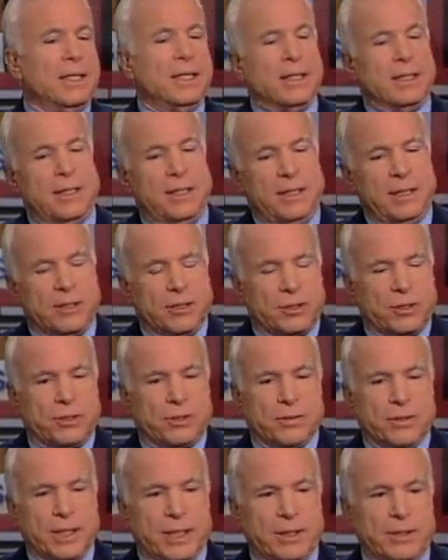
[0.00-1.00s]
This
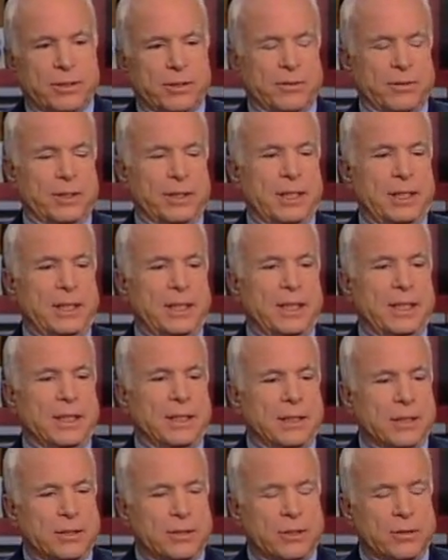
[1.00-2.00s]
Treasury
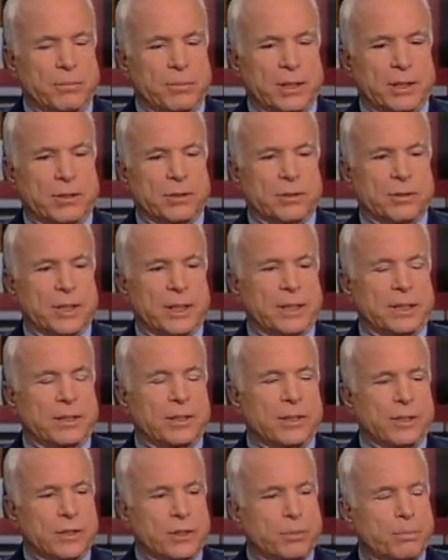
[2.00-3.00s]
and this
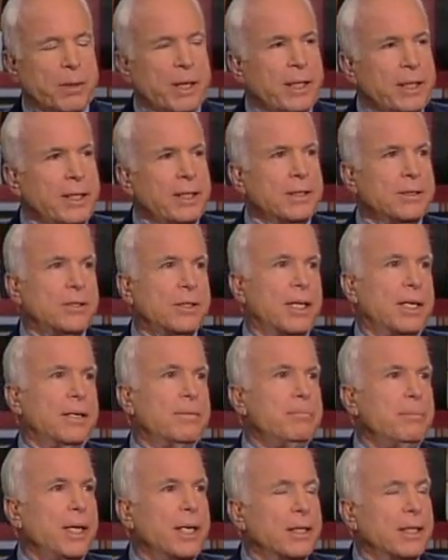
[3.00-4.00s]
administration is spending its
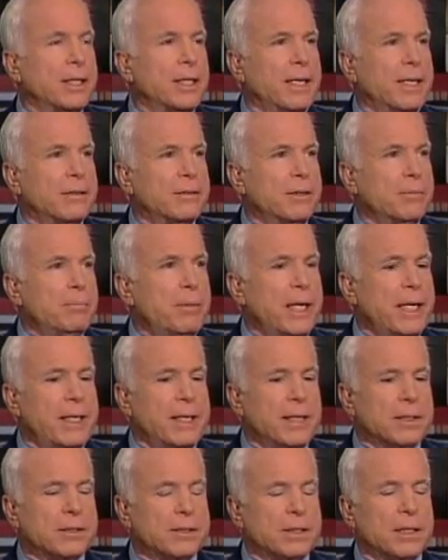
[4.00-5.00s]
time bailing out the
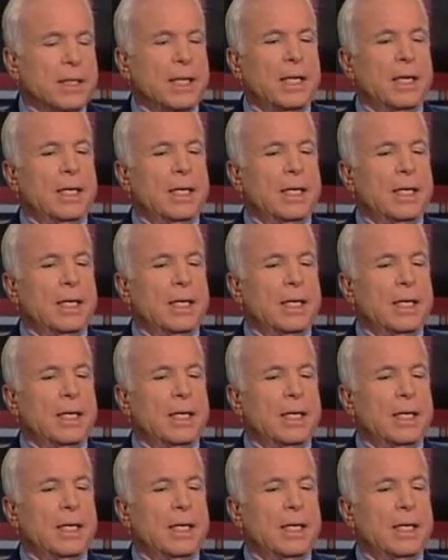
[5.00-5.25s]
banks.